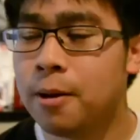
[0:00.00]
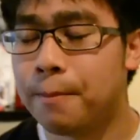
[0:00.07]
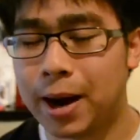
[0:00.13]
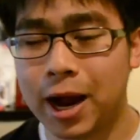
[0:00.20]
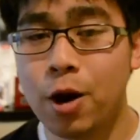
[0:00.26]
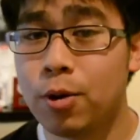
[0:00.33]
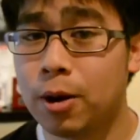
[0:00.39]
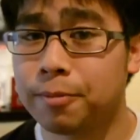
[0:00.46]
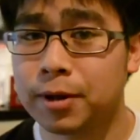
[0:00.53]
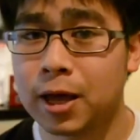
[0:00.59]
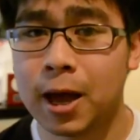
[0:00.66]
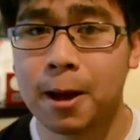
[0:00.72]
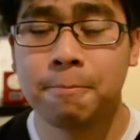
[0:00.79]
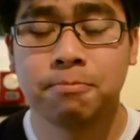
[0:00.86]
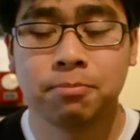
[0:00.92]
Buy a
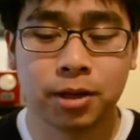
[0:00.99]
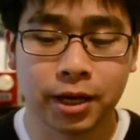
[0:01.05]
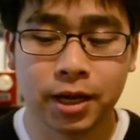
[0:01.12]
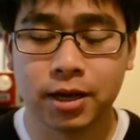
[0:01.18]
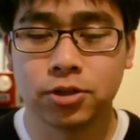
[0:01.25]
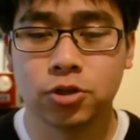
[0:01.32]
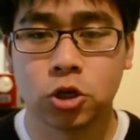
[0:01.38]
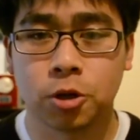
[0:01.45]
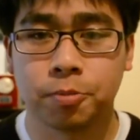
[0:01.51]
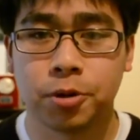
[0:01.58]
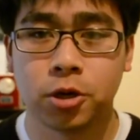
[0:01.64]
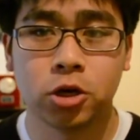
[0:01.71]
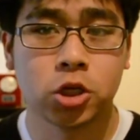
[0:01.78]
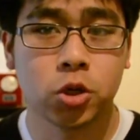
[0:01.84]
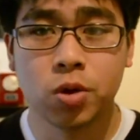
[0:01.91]
webcam, plug it into your
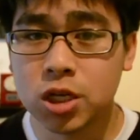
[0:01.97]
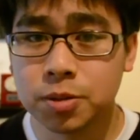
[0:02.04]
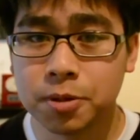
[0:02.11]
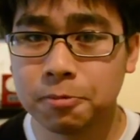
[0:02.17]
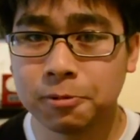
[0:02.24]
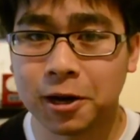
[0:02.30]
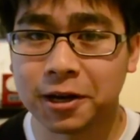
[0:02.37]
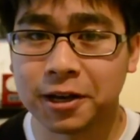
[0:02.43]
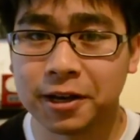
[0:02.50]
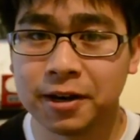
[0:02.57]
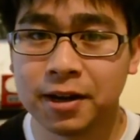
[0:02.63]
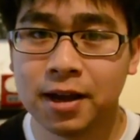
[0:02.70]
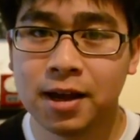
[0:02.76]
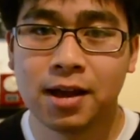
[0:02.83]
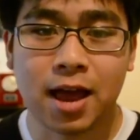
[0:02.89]
computer, USB
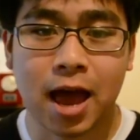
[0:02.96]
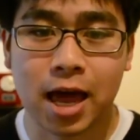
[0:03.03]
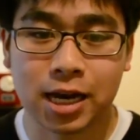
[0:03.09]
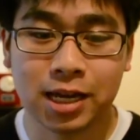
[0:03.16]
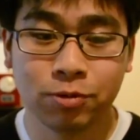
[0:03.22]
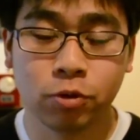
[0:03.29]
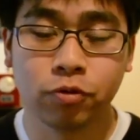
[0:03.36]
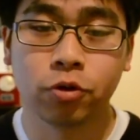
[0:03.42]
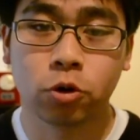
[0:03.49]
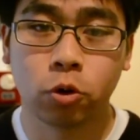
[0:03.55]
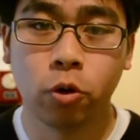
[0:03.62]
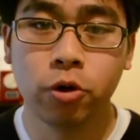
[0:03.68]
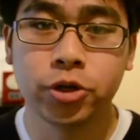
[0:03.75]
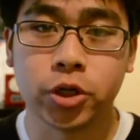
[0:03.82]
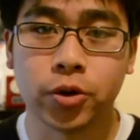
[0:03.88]
plug-in, and it will
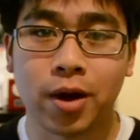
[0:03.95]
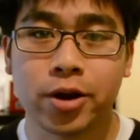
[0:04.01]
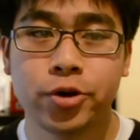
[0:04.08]
record you.